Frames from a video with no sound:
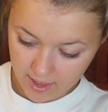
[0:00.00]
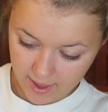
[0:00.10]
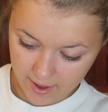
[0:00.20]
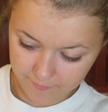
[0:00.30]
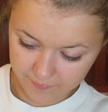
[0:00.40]

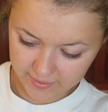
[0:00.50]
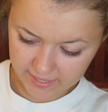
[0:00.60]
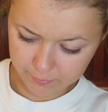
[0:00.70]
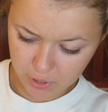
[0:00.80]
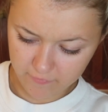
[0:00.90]

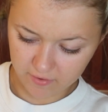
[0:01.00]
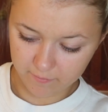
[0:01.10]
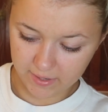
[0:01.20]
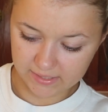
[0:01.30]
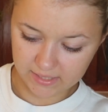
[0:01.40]
It's perfect for
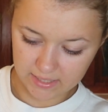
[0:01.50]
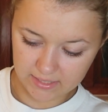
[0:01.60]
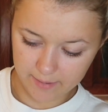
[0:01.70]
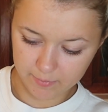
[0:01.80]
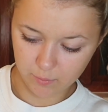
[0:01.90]
my skin
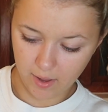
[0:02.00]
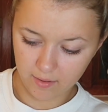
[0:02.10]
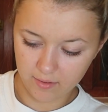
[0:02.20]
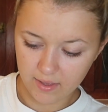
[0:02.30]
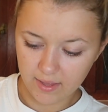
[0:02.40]
type as
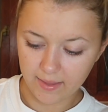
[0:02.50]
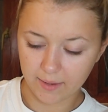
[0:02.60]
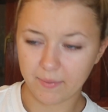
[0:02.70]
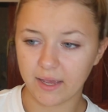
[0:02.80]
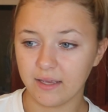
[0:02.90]
well. Like,
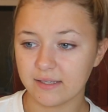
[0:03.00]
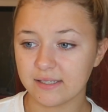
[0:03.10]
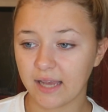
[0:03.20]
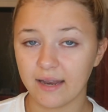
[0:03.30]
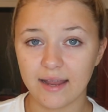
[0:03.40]
my
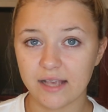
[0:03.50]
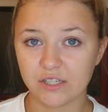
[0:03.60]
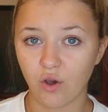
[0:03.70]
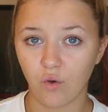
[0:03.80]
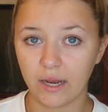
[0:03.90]
skin
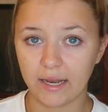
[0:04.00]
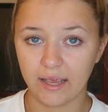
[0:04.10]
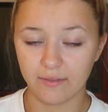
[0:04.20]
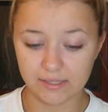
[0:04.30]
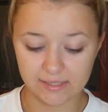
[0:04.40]
isn't oily
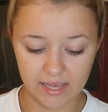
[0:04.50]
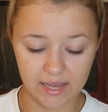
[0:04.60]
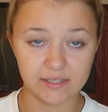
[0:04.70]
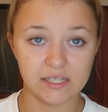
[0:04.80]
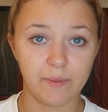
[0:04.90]
in the
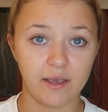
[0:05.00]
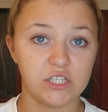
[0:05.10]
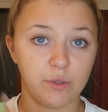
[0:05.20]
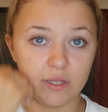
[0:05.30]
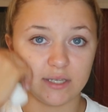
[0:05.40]
slightest,
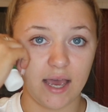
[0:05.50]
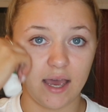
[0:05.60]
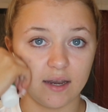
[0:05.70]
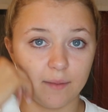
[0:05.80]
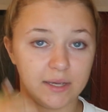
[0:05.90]
especially with a
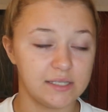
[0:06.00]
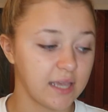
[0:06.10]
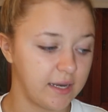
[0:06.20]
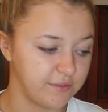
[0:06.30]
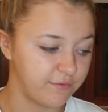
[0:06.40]
tan. My
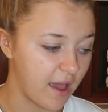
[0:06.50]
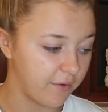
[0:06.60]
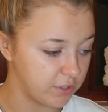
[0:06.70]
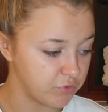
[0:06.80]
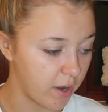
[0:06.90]
skin is
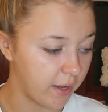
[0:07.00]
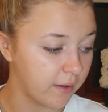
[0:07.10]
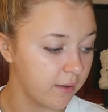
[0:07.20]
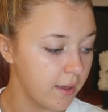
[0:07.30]
very dry.